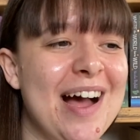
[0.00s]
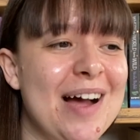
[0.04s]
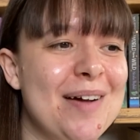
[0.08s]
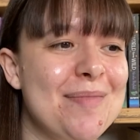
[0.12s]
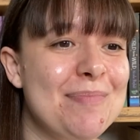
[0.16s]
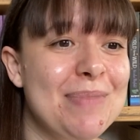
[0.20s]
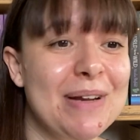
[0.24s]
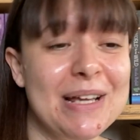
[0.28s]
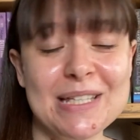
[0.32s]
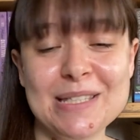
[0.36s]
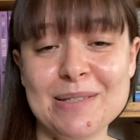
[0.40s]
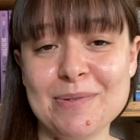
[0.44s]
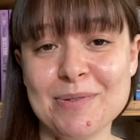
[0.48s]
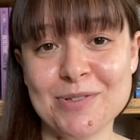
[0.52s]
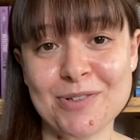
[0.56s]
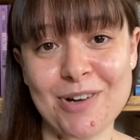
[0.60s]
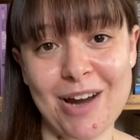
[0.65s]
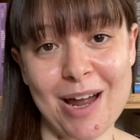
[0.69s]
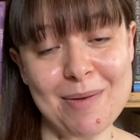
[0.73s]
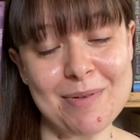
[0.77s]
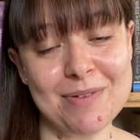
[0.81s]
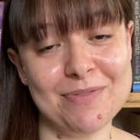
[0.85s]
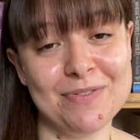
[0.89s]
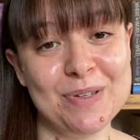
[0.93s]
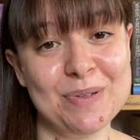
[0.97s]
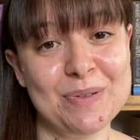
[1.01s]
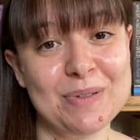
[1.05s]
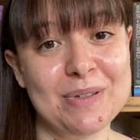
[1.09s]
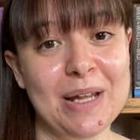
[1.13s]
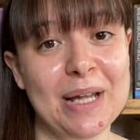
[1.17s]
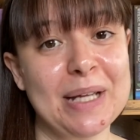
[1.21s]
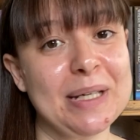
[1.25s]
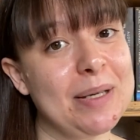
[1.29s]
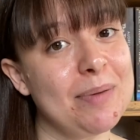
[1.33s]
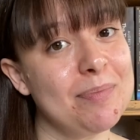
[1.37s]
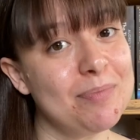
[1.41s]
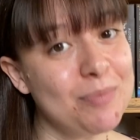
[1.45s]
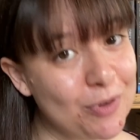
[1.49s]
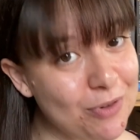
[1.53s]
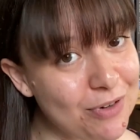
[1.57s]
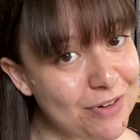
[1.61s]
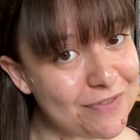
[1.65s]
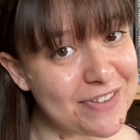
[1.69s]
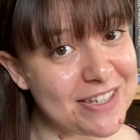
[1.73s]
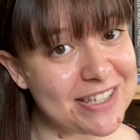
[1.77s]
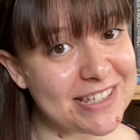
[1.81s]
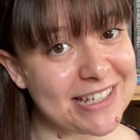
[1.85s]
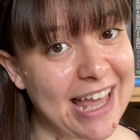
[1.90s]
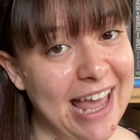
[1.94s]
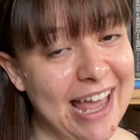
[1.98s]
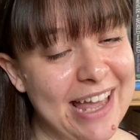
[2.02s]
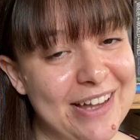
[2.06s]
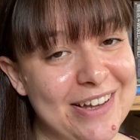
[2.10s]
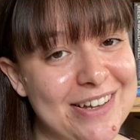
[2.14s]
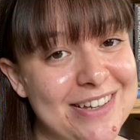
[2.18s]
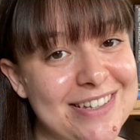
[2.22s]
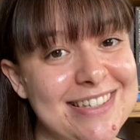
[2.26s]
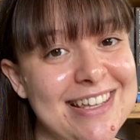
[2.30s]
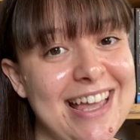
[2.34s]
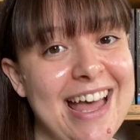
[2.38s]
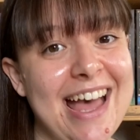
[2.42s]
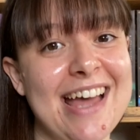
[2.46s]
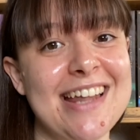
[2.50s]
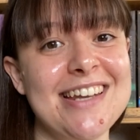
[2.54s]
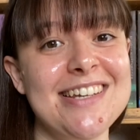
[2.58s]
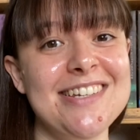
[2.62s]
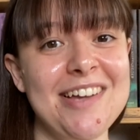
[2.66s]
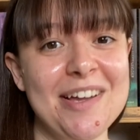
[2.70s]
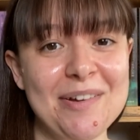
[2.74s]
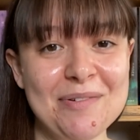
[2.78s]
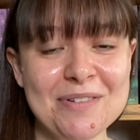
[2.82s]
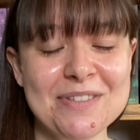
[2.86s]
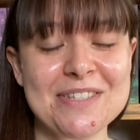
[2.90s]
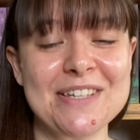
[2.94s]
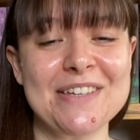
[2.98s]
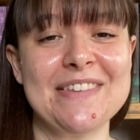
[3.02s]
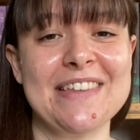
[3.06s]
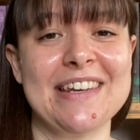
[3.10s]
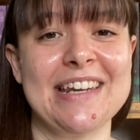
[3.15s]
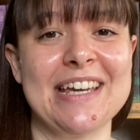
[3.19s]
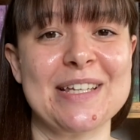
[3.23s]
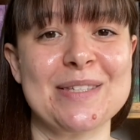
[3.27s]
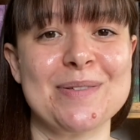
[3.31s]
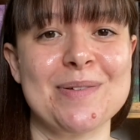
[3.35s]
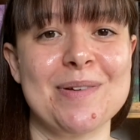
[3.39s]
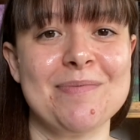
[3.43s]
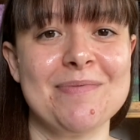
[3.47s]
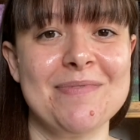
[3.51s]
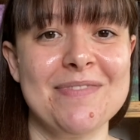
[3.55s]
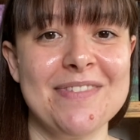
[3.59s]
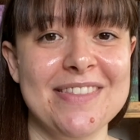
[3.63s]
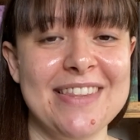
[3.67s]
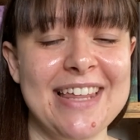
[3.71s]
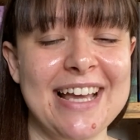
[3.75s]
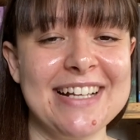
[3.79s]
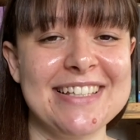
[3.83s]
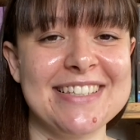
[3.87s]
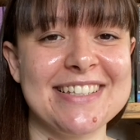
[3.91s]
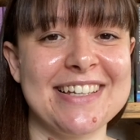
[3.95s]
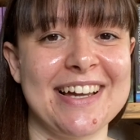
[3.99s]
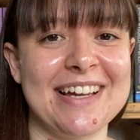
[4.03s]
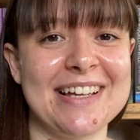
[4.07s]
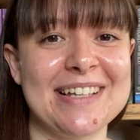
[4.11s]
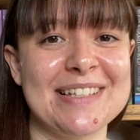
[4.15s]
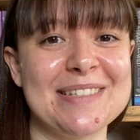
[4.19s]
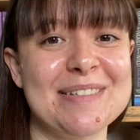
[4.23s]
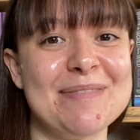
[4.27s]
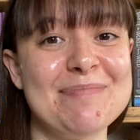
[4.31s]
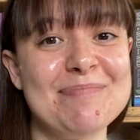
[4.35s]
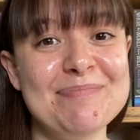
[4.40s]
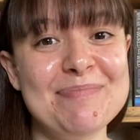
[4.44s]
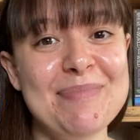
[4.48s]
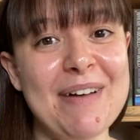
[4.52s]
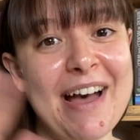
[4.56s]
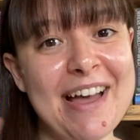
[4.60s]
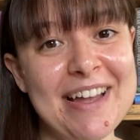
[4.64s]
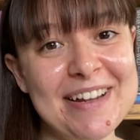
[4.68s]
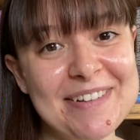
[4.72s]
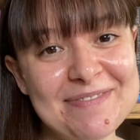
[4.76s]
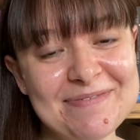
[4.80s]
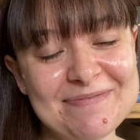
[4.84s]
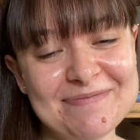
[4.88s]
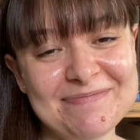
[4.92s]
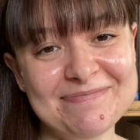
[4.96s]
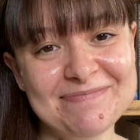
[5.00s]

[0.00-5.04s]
Please subscribe if you would like more of this chaos, and I will see you in the next one. Thanks guys, bye!